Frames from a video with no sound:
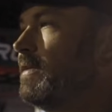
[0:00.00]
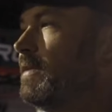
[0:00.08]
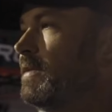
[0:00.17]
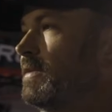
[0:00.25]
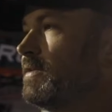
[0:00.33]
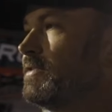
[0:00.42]

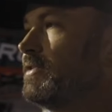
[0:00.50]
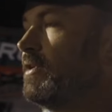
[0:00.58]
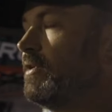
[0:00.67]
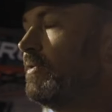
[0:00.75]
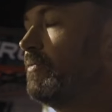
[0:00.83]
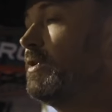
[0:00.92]
Gotcha.
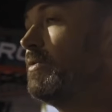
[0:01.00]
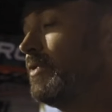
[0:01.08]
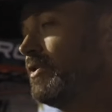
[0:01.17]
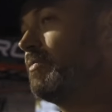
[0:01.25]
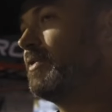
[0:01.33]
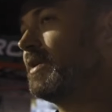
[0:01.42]
So we,
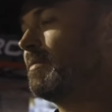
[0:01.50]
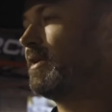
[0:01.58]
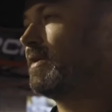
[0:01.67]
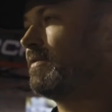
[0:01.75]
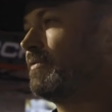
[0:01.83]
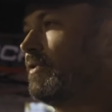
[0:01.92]
we do bring them
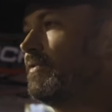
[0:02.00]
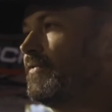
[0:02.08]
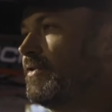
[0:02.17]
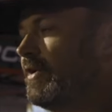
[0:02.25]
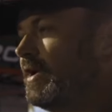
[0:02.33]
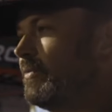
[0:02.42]
on the road
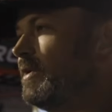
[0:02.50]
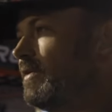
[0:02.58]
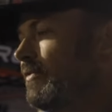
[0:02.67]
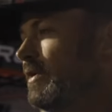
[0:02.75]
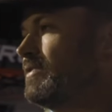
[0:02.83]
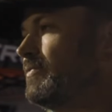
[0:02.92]
for drag week
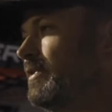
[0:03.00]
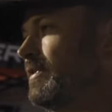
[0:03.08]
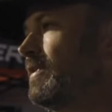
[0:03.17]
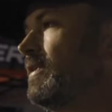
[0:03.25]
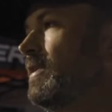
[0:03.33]
and race week.